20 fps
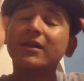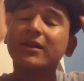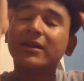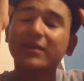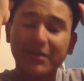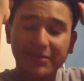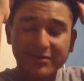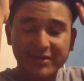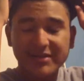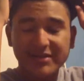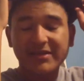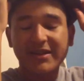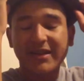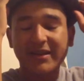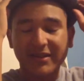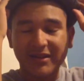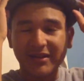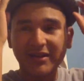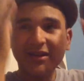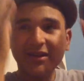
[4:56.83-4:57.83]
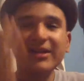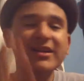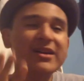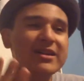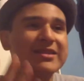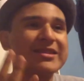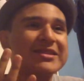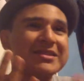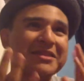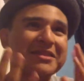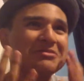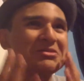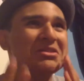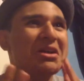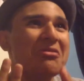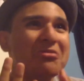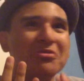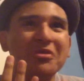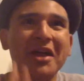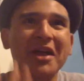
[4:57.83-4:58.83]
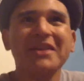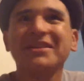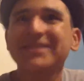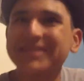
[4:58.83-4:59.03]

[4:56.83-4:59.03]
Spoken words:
And I'm just like, I don't like